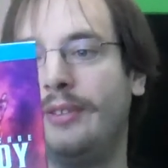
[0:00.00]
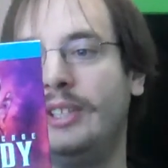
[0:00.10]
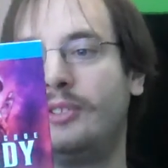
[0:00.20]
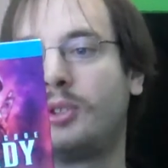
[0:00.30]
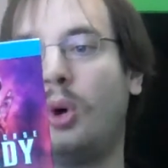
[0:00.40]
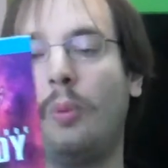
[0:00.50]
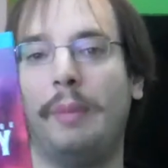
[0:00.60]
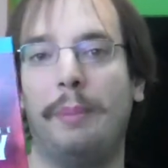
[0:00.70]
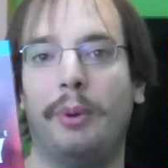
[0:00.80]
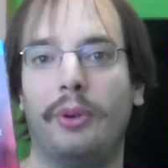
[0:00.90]
these cult
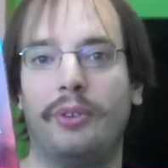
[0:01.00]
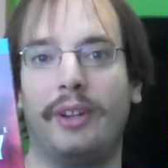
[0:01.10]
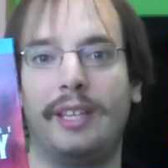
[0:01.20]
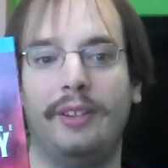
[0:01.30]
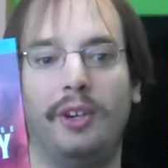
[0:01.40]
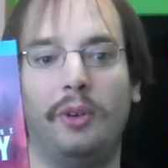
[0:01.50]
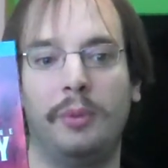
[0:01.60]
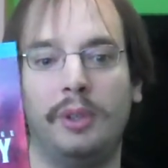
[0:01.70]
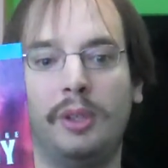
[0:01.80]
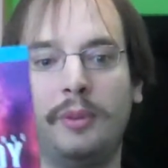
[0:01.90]
members, like,
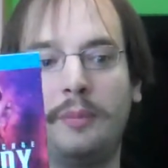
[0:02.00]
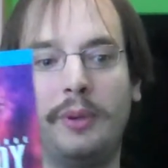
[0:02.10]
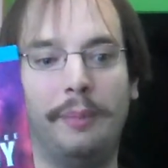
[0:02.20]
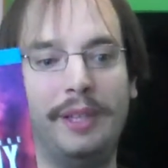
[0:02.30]
pretty